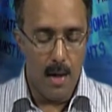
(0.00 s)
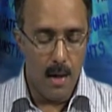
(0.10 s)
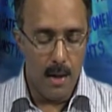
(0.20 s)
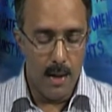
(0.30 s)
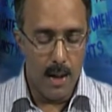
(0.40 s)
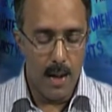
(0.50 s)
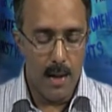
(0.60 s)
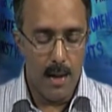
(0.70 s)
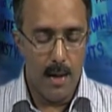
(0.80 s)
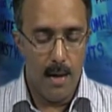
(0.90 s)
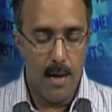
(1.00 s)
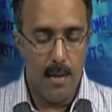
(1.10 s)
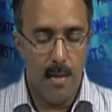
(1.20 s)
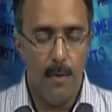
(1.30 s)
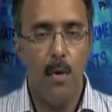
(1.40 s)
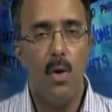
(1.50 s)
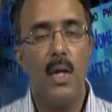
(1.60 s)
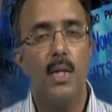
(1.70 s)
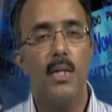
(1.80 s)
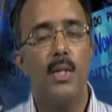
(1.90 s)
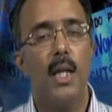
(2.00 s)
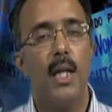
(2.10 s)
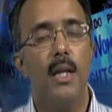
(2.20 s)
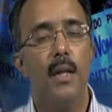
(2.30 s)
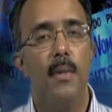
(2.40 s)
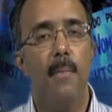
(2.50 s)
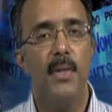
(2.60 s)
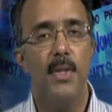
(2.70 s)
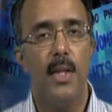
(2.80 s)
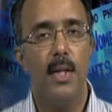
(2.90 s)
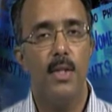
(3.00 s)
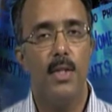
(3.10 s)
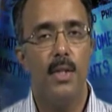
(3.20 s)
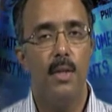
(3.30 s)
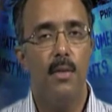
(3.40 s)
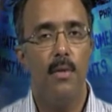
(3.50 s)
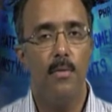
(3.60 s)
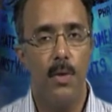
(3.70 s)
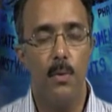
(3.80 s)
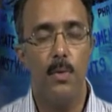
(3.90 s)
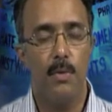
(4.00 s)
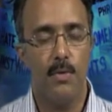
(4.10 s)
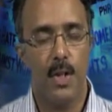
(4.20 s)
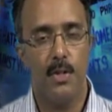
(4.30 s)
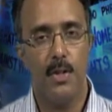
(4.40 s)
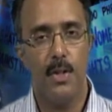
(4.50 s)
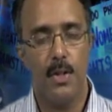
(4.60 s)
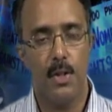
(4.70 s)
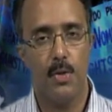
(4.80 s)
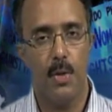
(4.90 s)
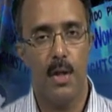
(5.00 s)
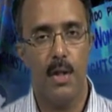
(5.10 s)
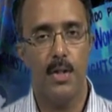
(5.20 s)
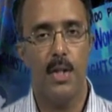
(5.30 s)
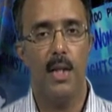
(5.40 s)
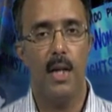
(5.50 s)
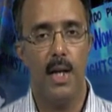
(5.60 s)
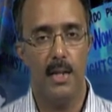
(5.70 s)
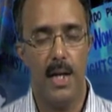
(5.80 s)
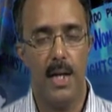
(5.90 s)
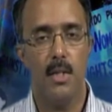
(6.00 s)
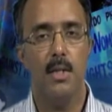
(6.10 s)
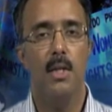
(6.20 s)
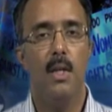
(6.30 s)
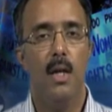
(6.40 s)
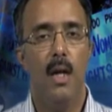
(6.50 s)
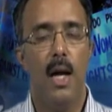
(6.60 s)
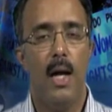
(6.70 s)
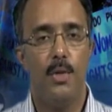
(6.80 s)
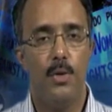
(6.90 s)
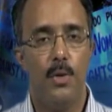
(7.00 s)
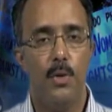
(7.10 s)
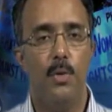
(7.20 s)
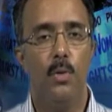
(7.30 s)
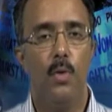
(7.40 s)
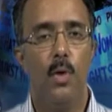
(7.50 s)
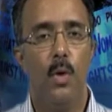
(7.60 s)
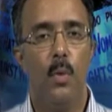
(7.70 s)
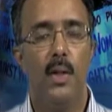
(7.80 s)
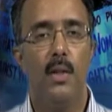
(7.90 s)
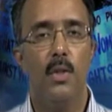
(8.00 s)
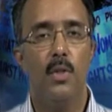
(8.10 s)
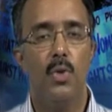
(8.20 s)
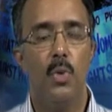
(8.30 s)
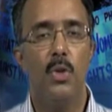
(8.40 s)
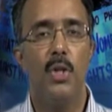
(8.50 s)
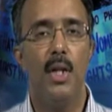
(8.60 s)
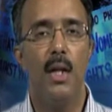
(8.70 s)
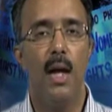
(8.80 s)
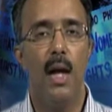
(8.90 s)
The focus in materialist views of gender and sexuality and sex has to do with social,